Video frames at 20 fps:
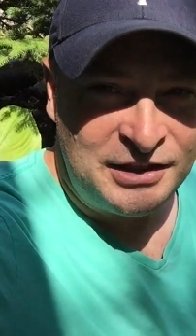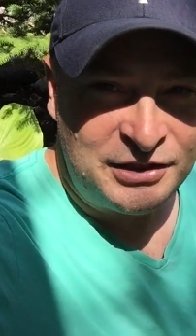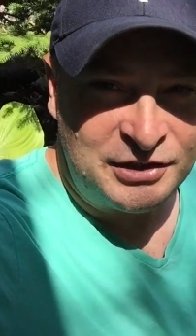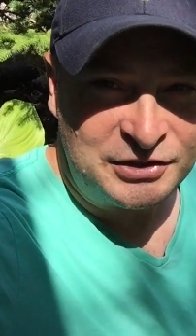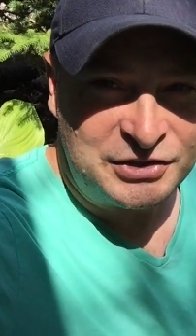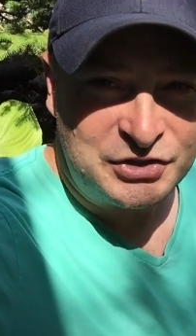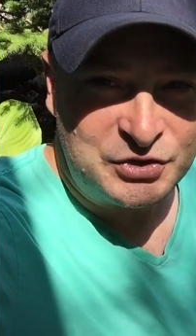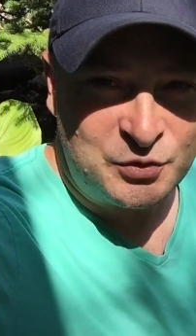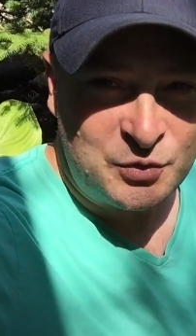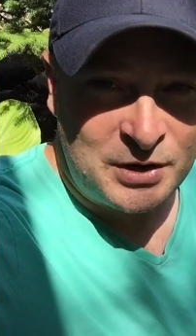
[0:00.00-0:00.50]

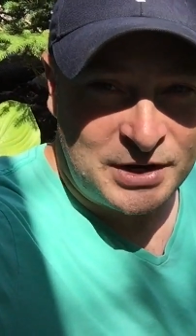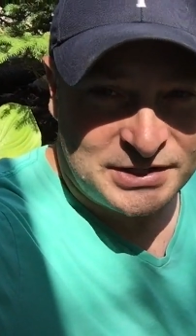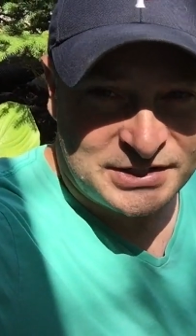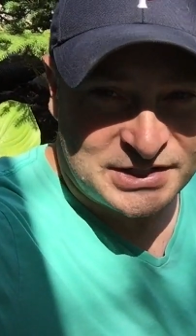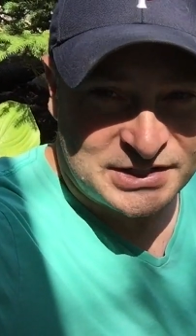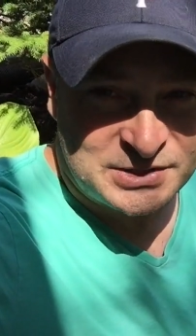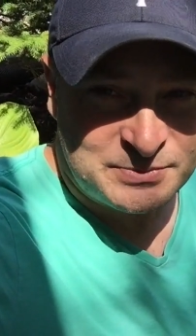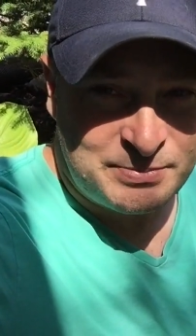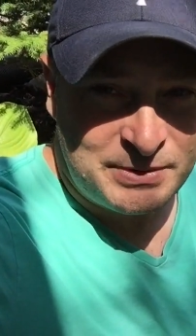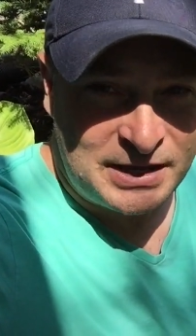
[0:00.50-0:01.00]
they're
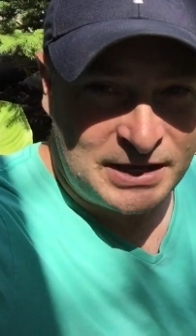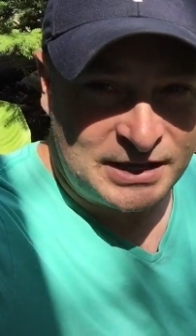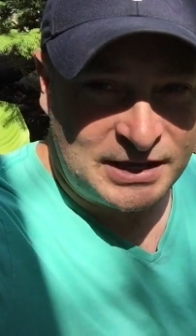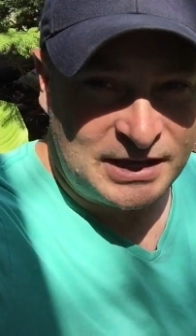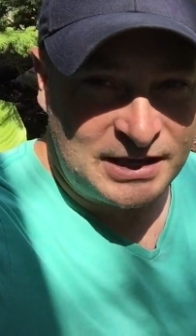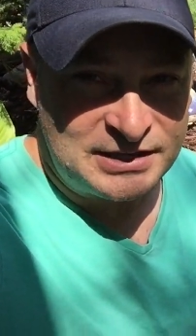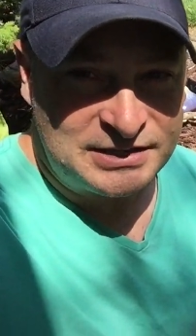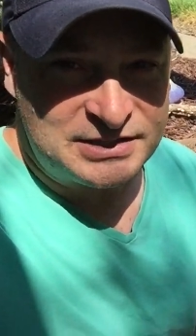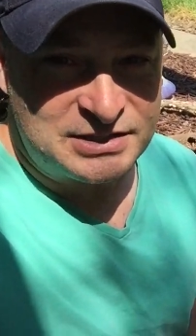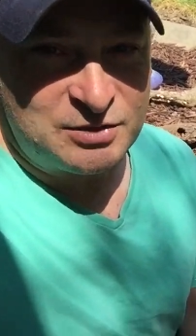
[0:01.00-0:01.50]
twice as
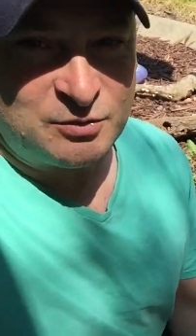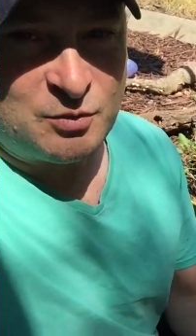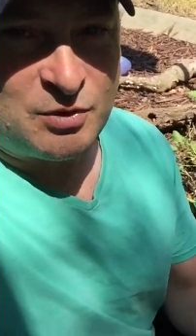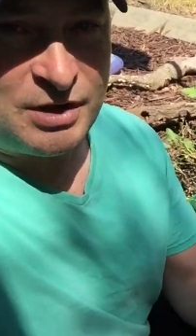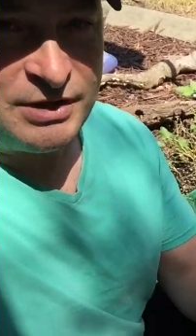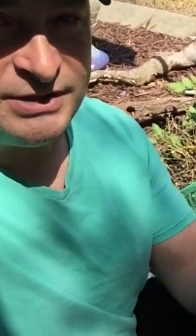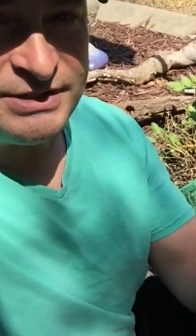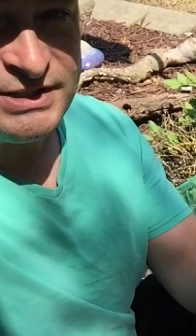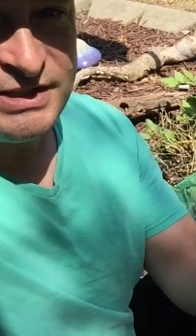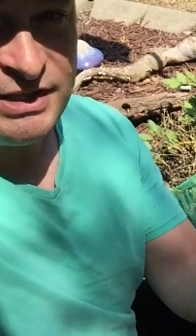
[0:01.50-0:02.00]
big as the
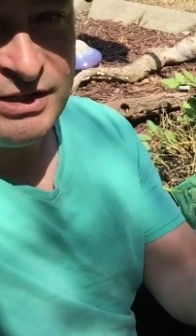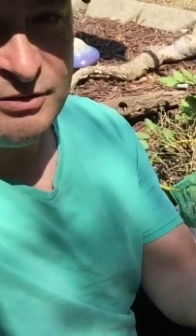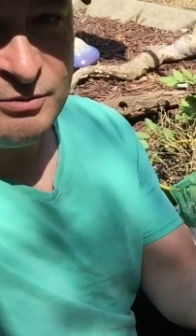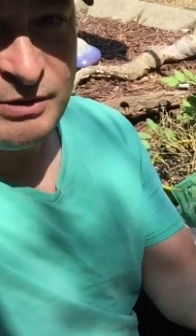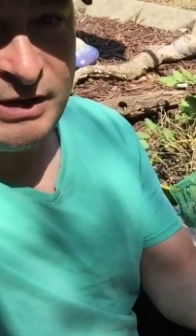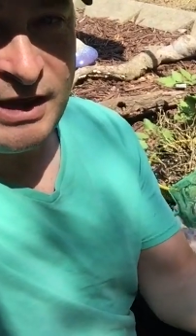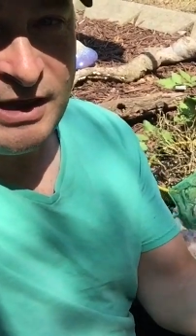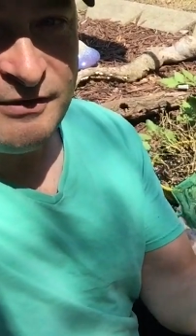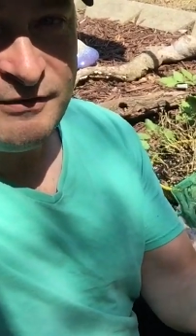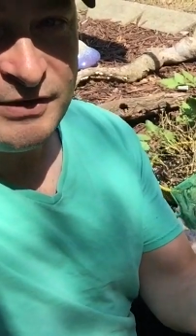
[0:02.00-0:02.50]
ones that
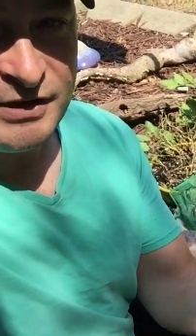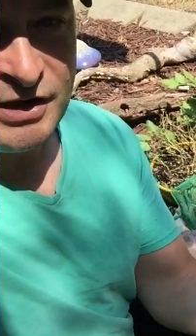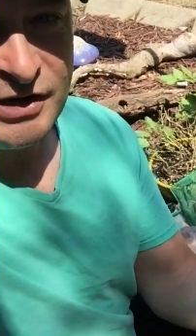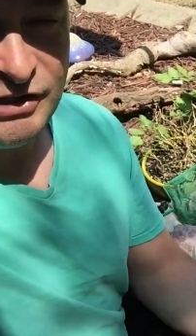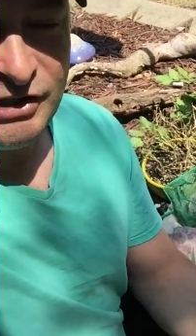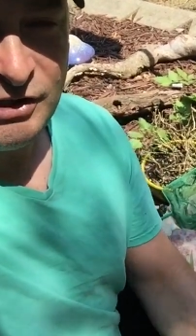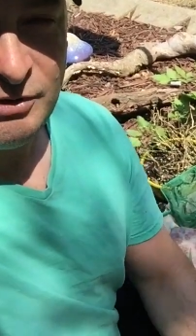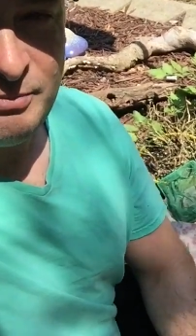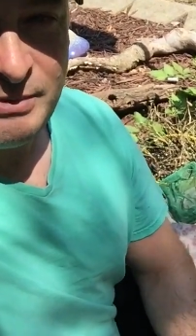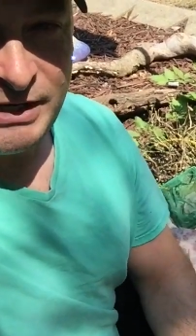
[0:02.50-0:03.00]
we have in
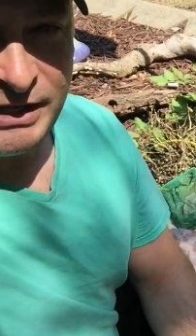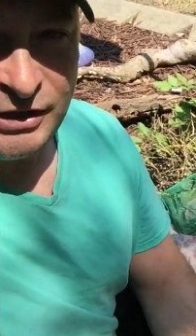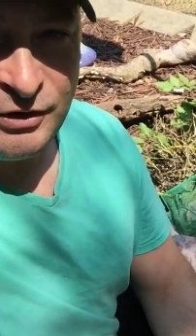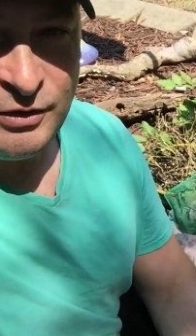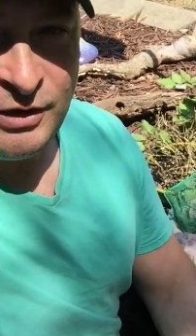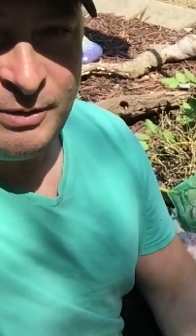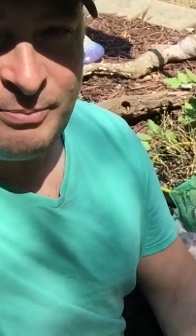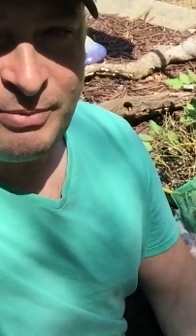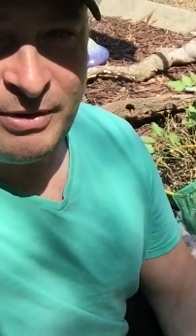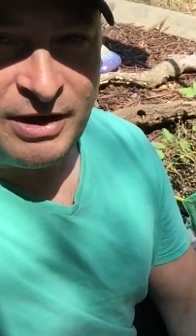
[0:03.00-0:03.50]
our little mini
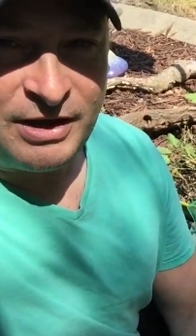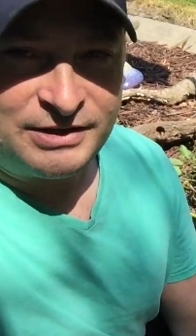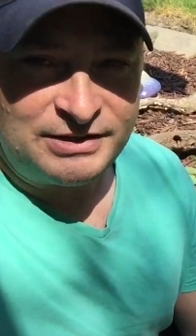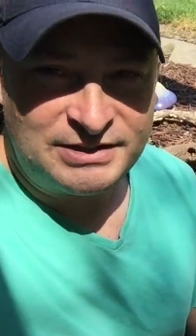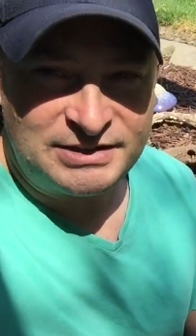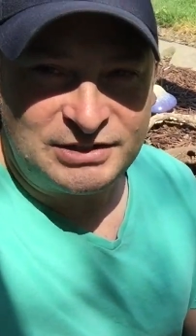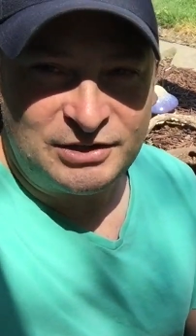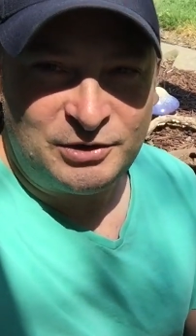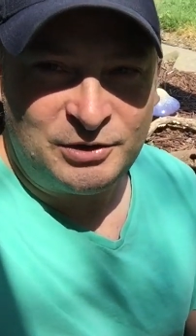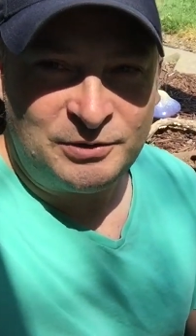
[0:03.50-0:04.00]
koi
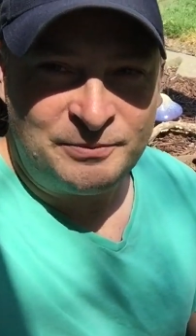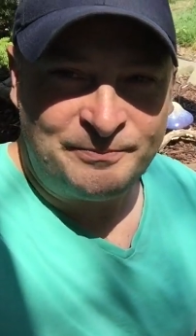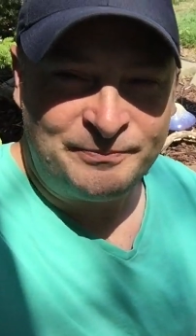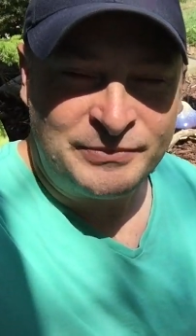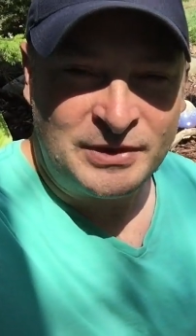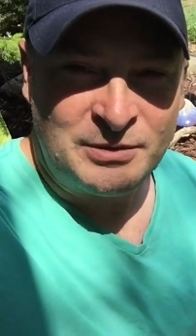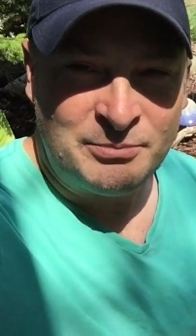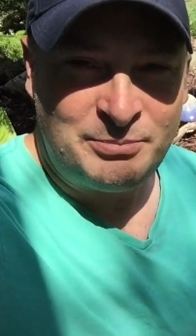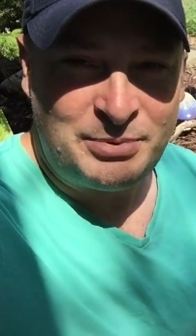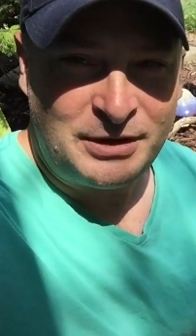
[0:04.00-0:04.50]
pond. So
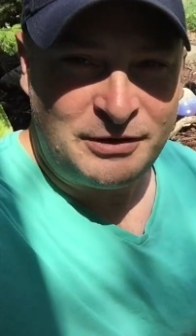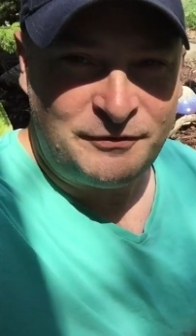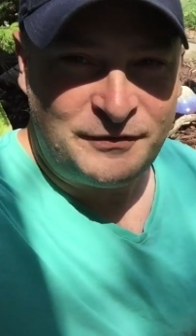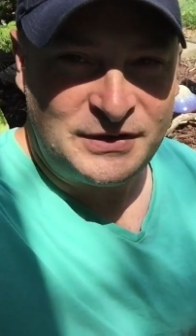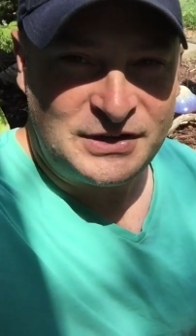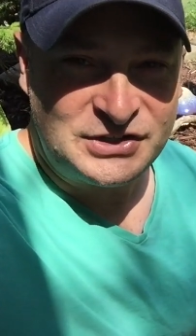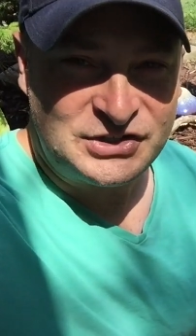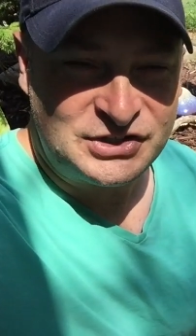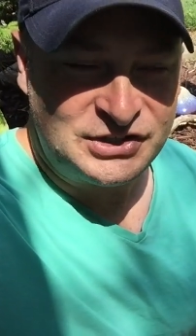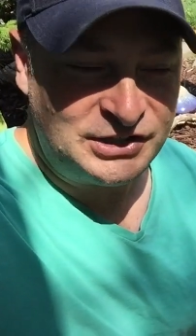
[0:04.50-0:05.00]
big
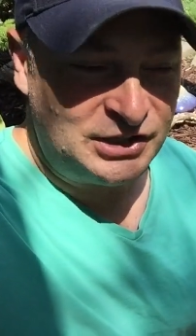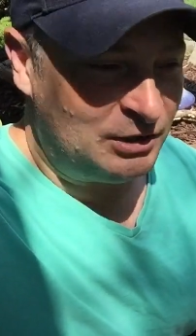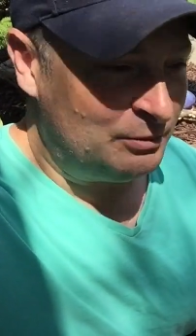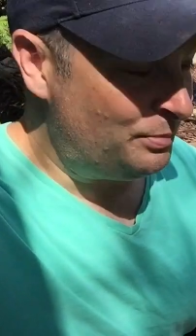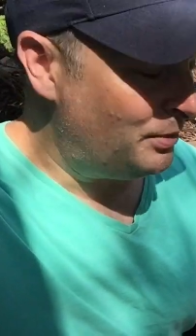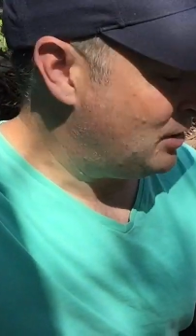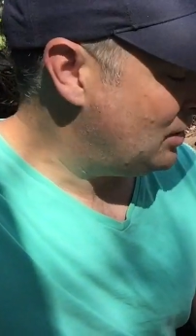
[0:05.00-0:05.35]
fish, little